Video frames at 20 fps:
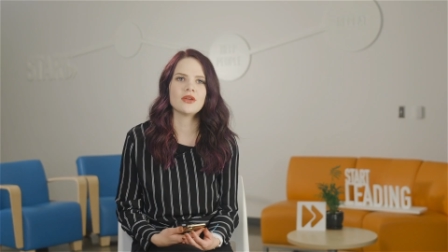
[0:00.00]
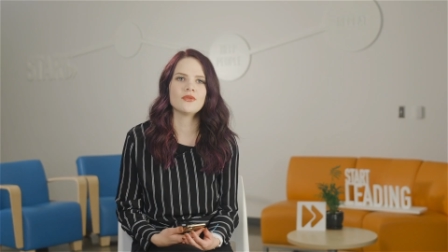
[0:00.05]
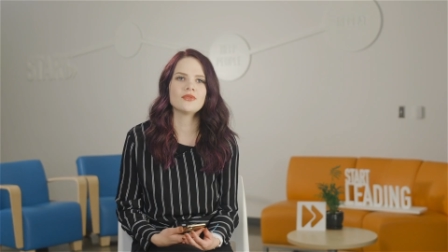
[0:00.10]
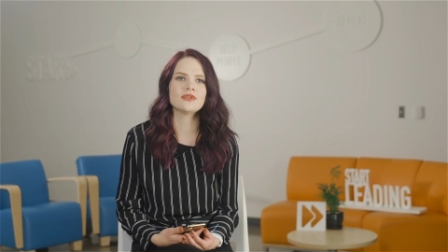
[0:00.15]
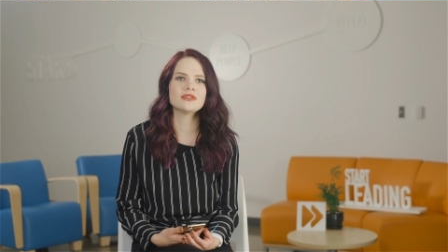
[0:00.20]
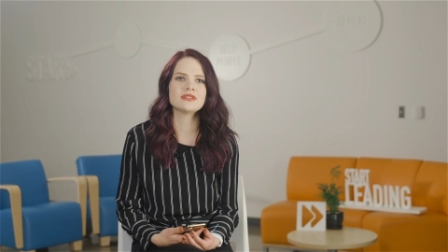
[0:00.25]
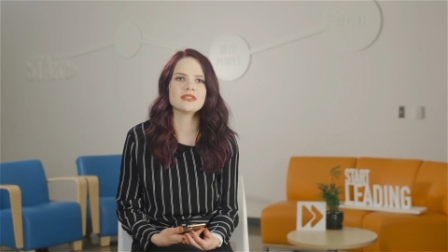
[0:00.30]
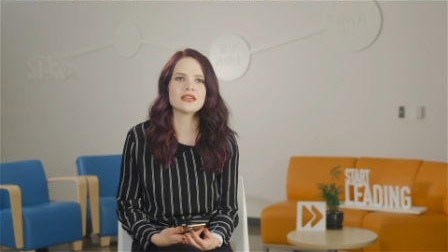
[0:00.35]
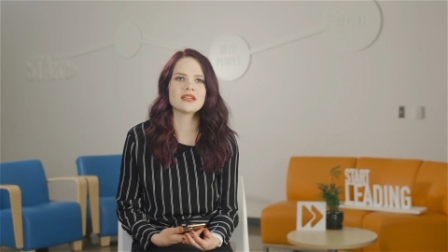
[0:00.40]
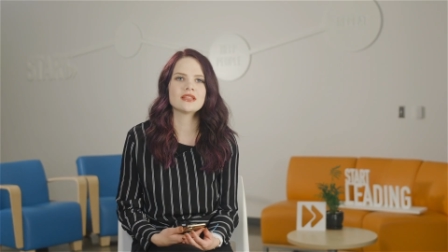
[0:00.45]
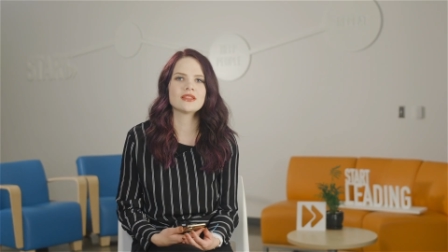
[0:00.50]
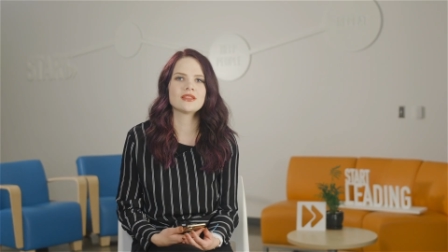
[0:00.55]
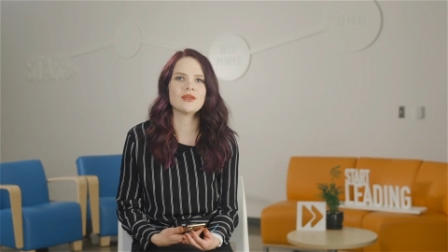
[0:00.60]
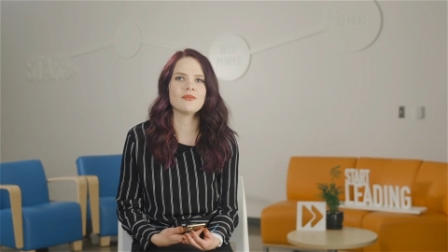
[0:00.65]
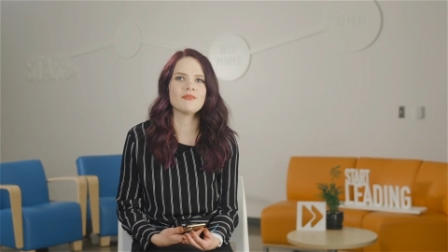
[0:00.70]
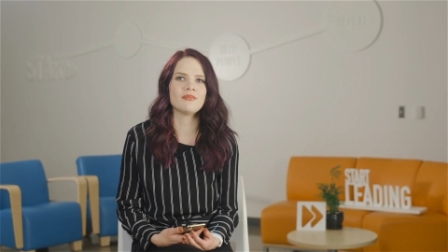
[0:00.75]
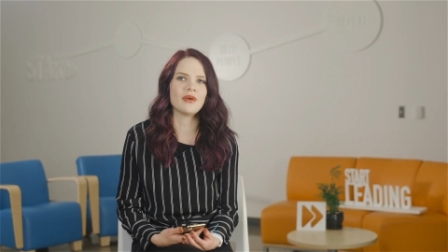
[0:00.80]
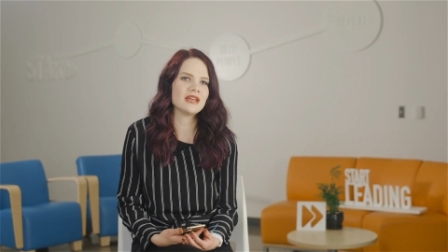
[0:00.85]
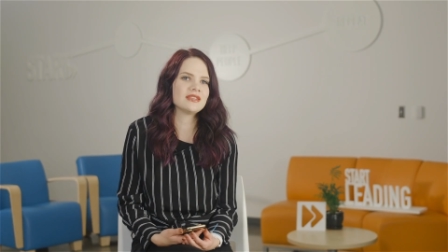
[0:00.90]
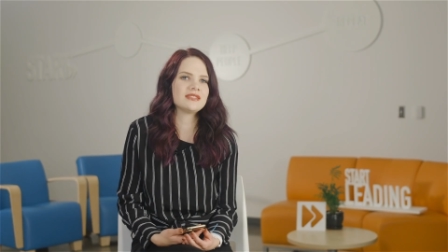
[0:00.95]
It was like
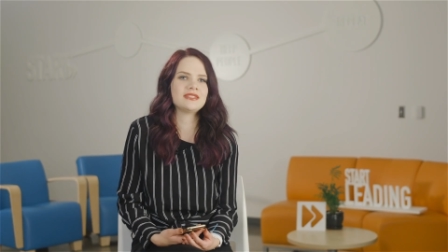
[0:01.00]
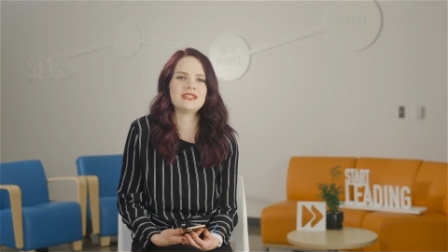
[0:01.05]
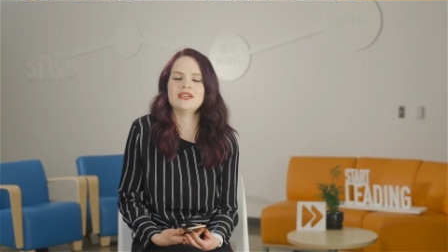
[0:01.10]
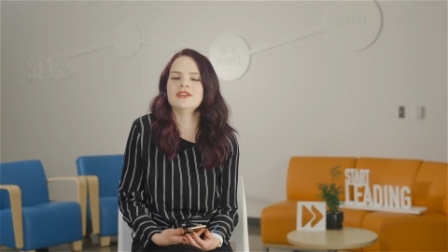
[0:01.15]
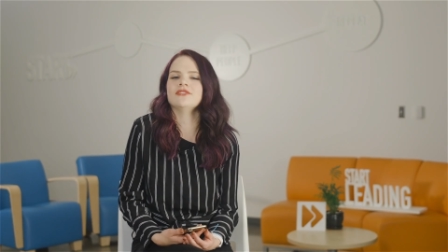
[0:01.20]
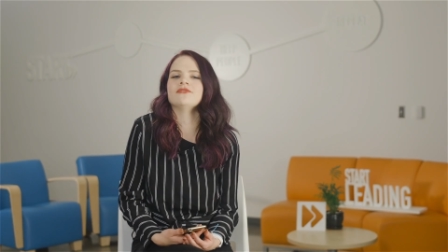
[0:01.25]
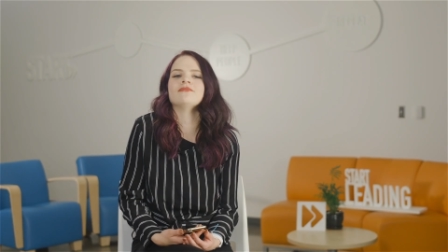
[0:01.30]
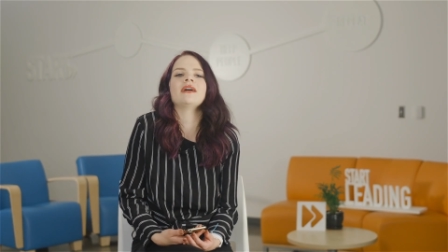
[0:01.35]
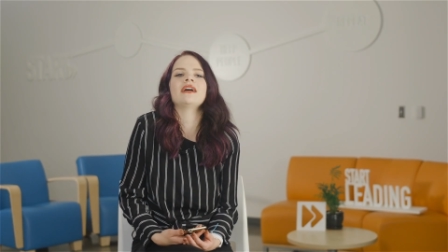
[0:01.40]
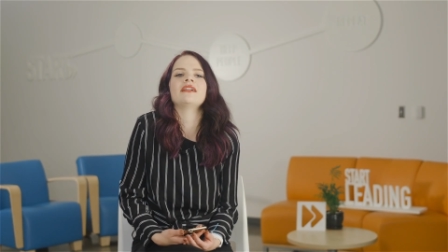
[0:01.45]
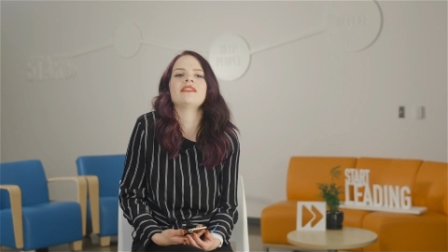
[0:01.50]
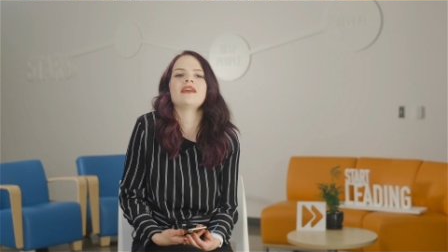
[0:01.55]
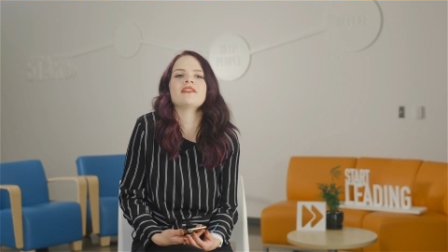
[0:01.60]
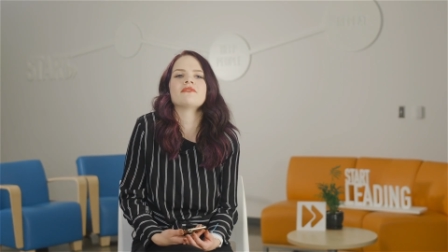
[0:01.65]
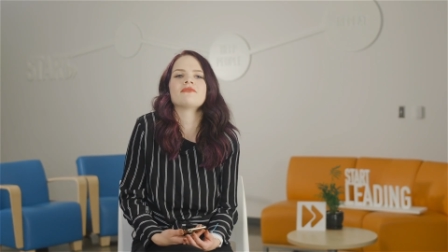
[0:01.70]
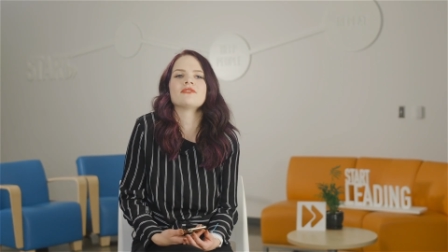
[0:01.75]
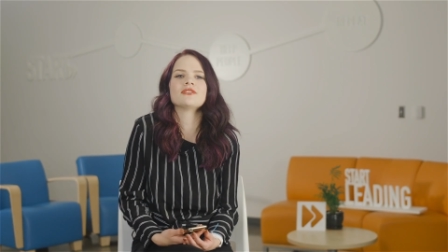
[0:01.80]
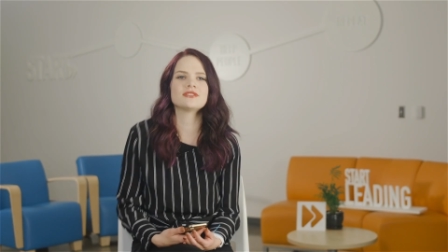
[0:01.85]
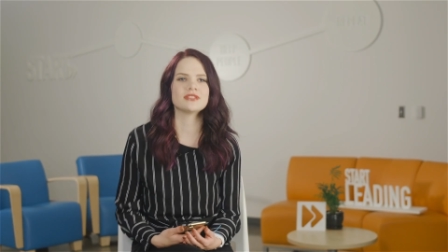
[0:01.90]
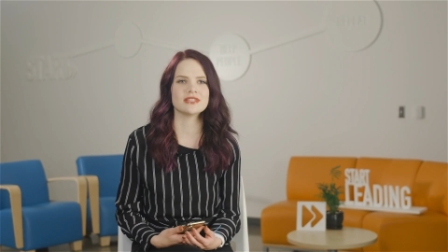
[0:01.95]
the best day of my
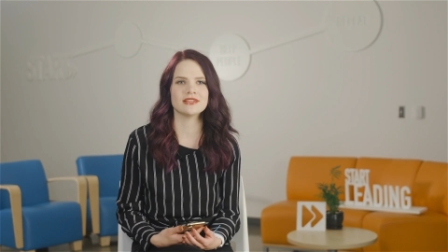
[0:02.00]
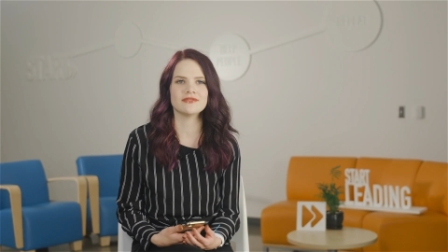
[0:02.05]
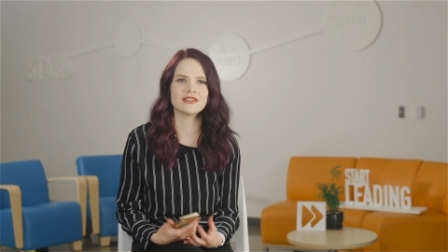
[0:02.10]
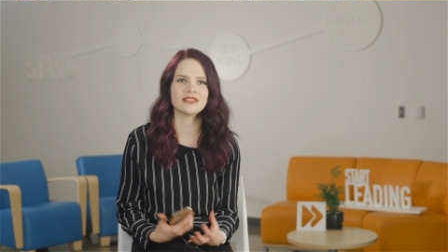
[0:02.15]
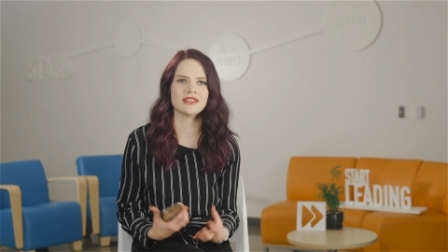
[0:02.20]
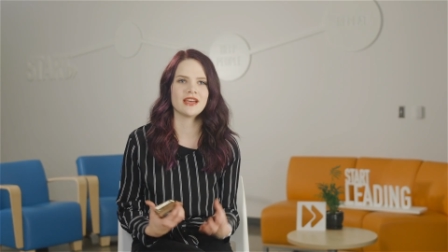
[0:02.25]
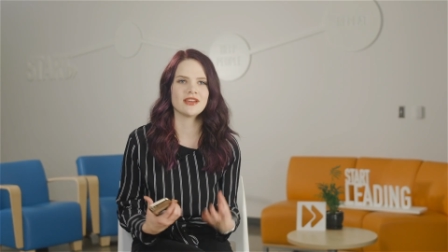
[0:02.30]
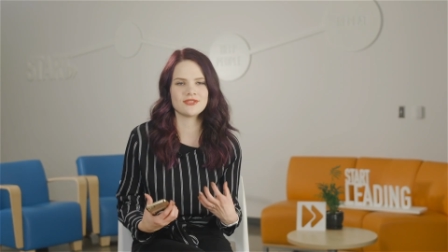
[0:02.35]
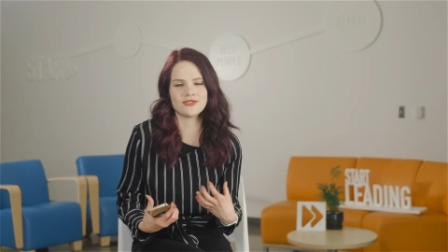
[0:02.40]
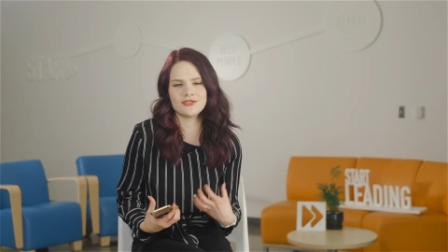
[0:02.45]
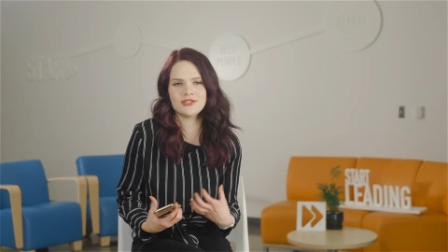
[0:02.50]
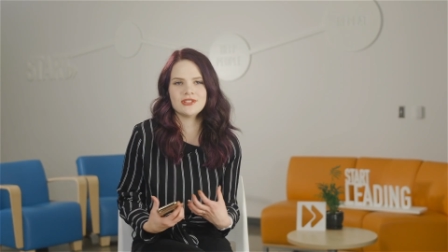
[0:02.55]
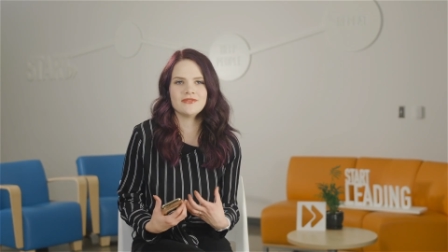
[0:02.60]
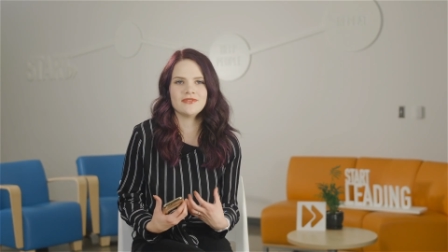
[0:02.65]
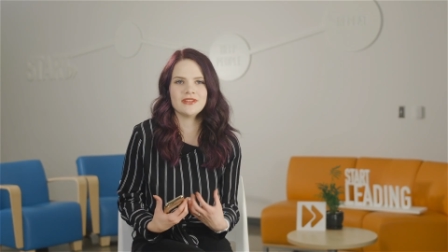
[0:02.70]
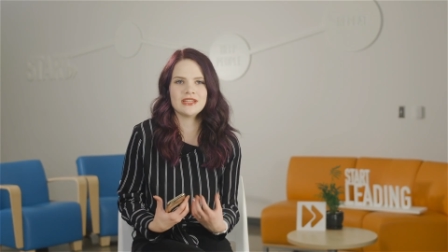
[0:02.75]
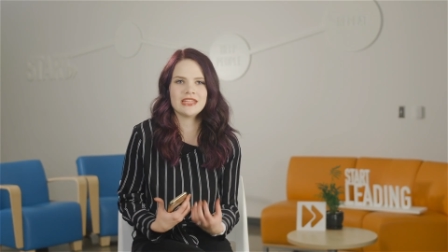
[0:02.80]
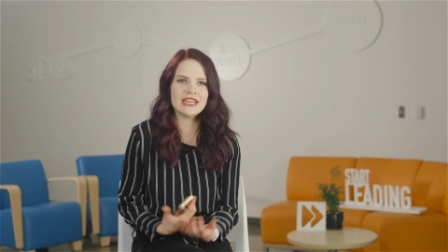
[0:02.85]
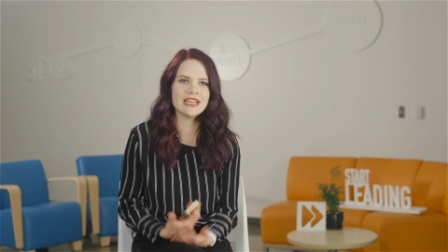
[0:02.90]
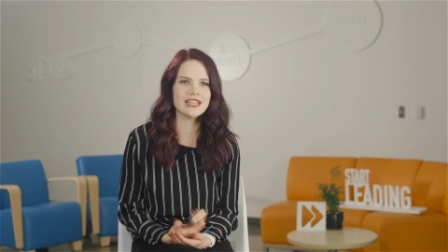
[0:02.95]
life receiving that
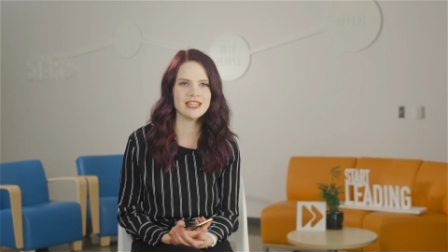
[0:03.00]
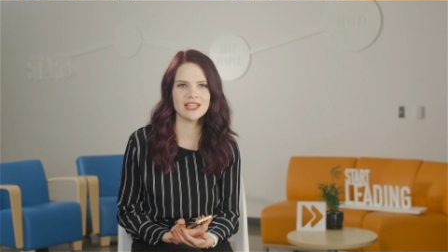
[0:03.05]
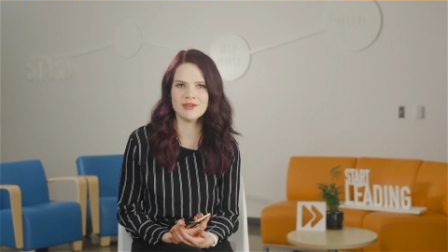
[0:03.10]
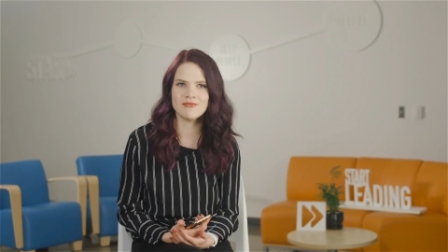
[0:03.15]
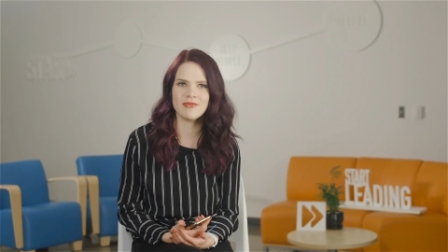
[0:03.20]
certificate in